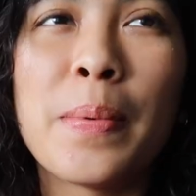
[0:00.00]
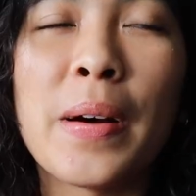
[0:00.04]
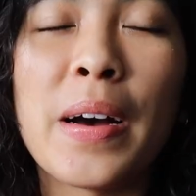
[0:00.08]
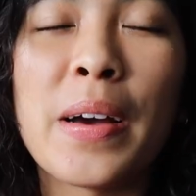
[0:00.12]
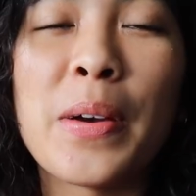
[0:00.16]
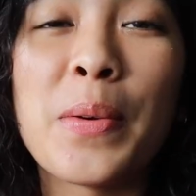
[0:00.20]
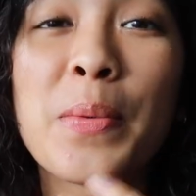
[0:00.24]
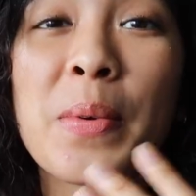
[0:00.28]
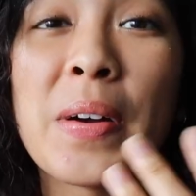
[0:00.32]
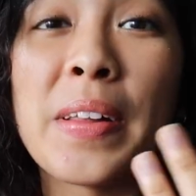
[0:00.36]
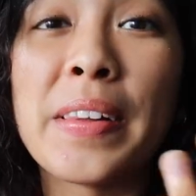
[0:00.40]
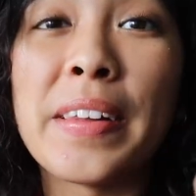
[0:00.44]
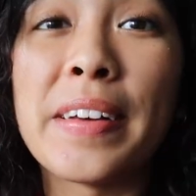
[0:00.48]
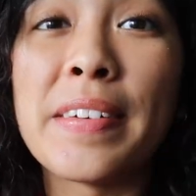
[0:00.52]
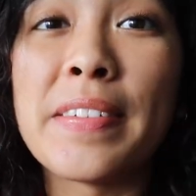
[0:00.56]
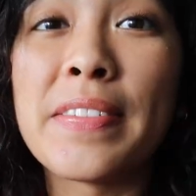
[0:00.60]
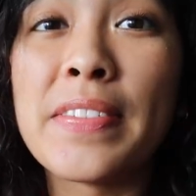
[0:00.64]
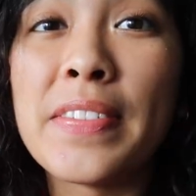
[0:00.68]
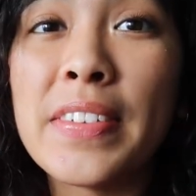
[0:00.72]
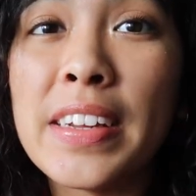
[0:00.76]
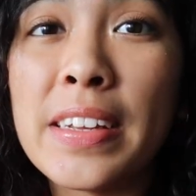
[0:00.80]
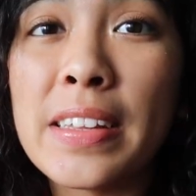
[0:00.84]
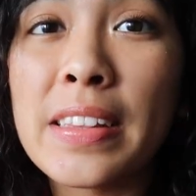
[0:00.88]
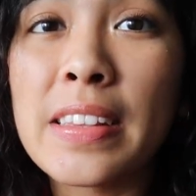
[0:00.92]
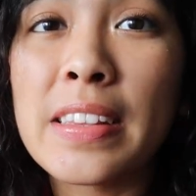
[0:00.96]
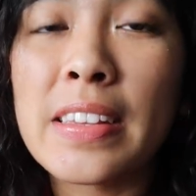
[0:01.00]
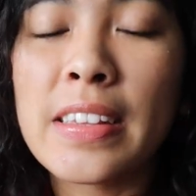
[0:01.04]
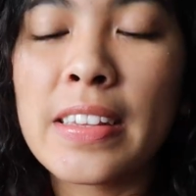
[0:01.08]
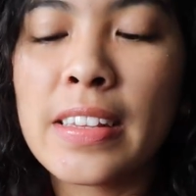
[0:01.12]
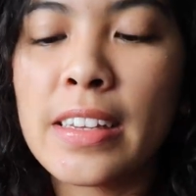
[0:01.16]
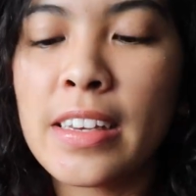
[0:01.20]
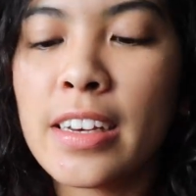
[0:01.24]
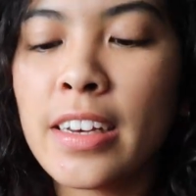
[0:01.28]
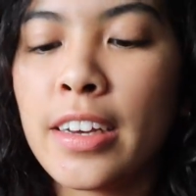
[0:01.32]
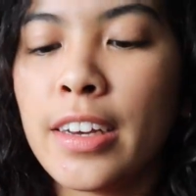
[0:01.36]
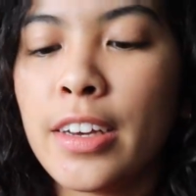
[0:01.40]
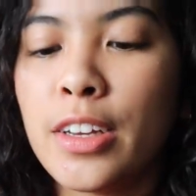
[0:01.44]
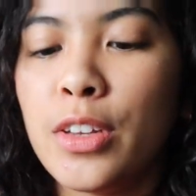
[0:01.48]
by well loved knits
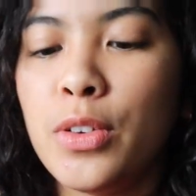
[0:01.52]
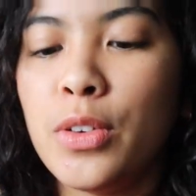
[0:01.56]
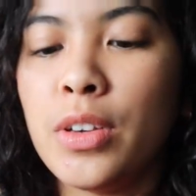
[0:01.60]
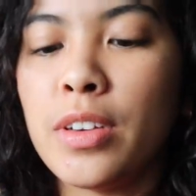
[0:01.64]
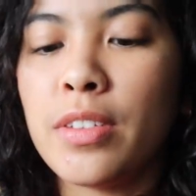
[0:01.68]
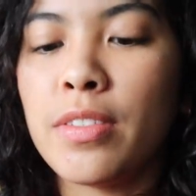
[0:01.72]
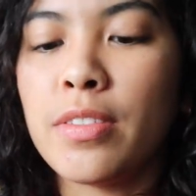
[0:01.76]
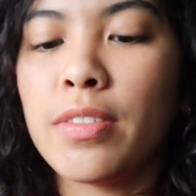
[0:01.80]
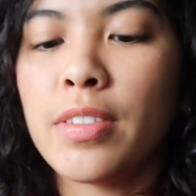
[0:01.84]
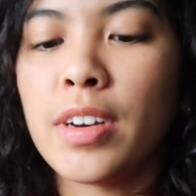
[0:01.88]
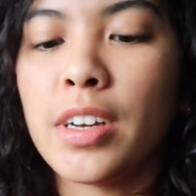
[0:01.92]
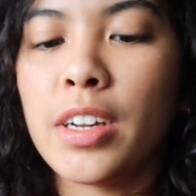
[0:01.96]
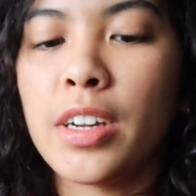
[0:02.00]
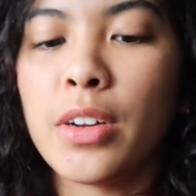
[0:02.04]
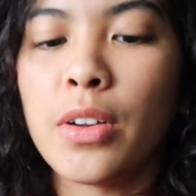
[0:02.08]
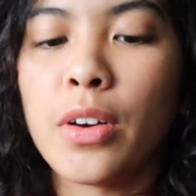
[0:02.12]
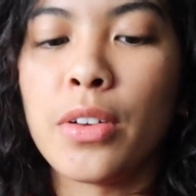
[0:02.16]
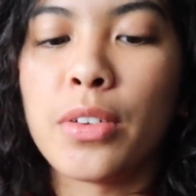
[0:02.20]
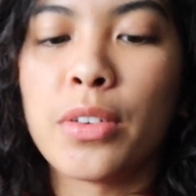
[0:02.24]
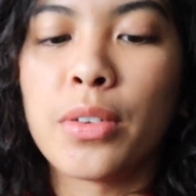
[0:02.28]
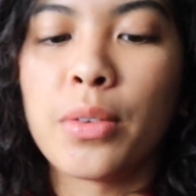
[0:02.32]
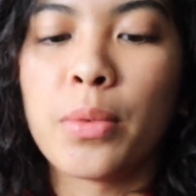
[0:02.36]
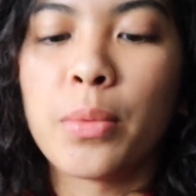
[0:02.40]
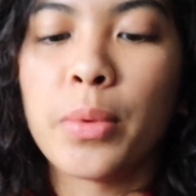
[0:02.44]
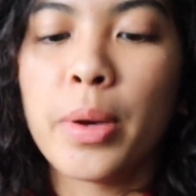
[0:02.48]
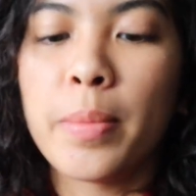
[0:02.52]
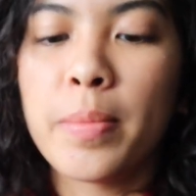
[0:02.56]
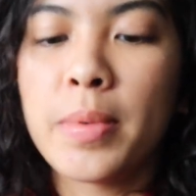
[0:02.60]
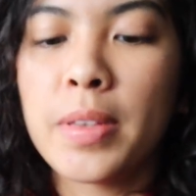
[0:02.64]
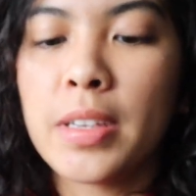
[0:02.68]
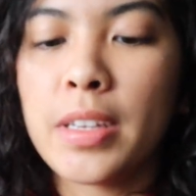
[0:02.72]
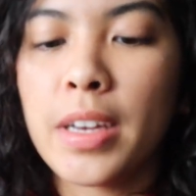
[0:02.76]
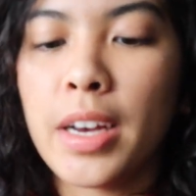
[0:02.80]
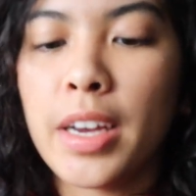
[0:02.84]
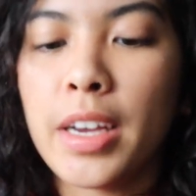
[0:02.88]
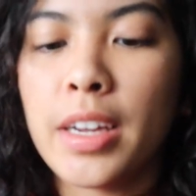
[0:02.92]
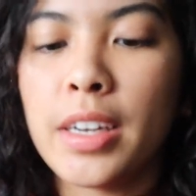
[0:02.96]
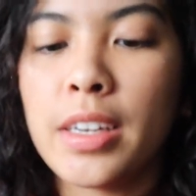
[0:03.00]
you can find it on her
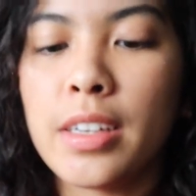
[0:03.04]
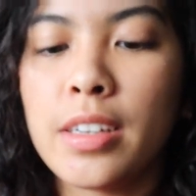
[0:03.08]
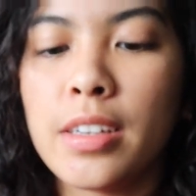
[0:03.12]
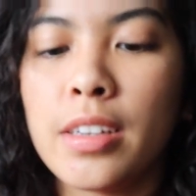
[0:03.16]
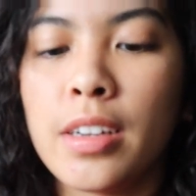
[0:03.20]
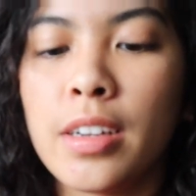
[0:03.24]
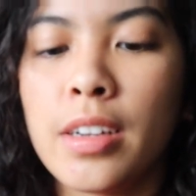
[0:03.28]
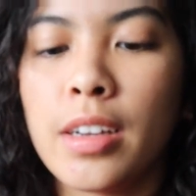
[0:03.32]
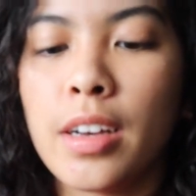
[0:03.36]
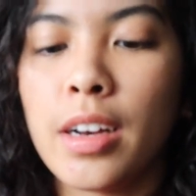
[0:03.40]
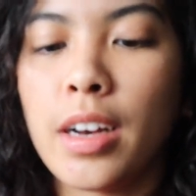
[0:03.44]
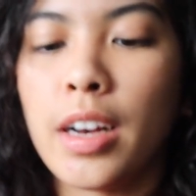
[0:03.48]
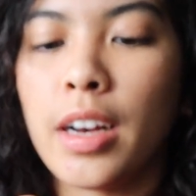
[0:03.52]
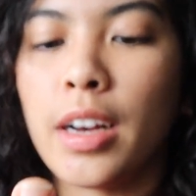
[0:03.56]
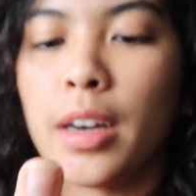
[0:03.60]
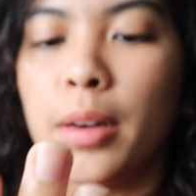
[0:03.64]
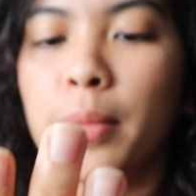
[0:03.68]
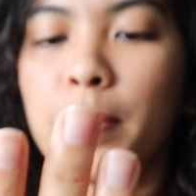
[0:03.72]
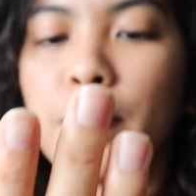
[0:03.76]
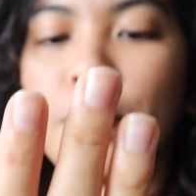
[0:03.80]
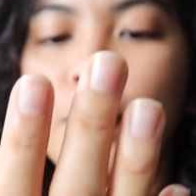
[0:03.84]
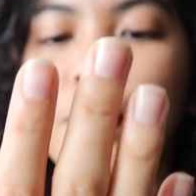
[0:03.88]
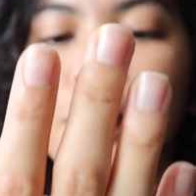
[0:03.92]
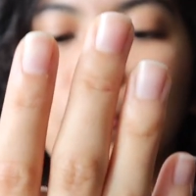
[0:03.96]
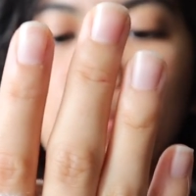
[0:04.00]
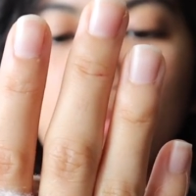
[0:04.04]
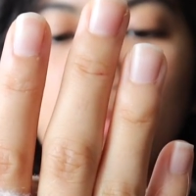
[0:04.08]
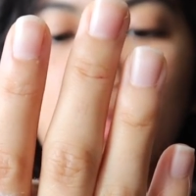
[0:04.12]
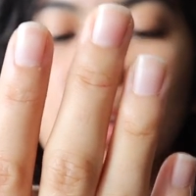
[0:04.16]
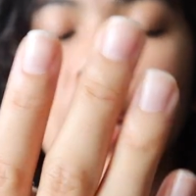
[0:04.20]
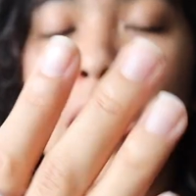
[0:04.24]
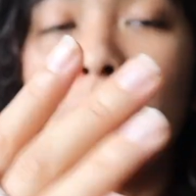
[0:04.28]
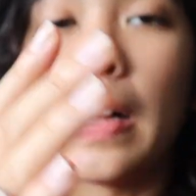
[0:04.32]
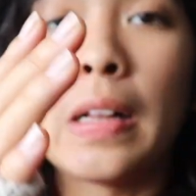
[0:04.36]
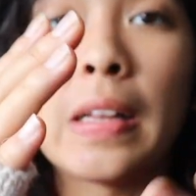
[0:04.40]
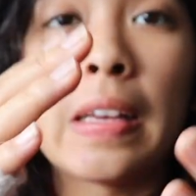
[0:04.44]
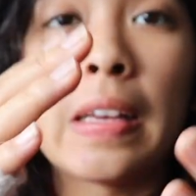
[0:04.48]
website um, I'll